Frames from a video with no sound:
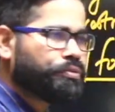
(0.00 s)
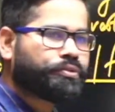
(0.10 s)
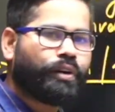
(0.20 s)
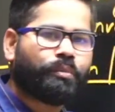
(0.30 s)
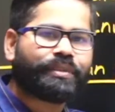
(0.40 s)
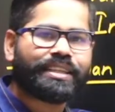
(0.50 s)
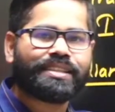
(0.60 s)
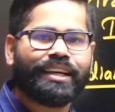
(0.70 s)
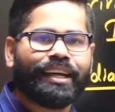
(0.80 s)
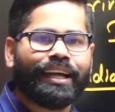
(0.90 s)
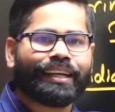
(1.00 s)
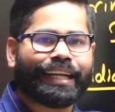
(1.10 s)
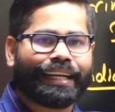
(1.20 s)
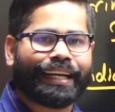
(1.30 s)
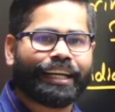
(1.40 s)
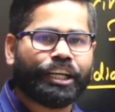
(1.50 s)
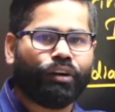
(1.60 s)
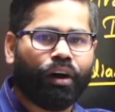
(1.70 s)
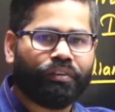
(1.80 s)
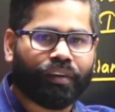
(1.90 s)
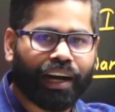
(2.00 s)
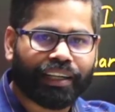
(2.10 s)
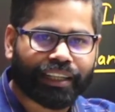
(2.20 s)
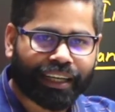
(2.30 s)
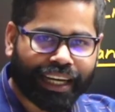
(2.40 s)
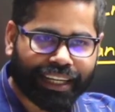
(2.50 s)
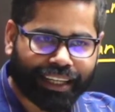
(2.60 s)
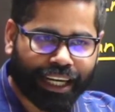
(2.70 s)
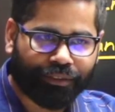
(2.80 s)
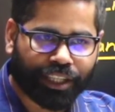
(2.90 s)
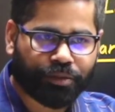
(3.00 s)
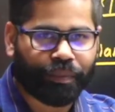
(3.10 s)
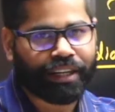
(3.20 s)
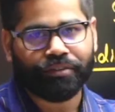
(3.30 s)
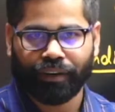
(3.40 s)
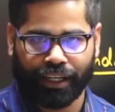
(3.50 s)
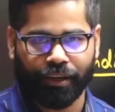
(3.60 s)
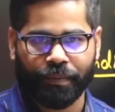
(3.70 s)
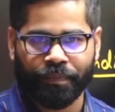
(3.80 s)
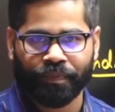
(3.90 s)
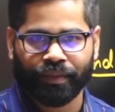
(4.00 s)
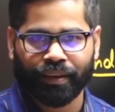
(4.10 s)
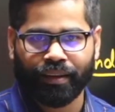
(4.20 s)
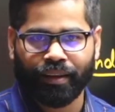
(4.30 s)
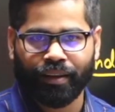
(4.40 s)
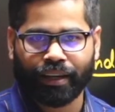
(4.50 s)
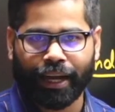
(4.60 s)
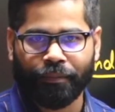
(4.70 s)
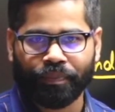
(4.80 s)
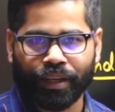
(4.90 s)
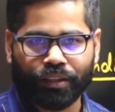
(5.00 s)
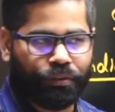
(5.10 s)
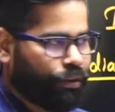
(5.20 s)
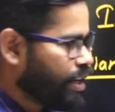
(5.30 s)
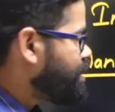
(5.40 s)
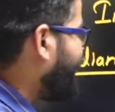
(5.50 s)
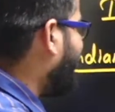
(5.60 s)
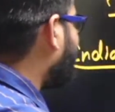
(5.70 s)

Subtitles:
from this category of alternate investment fund. Okay. The first thing is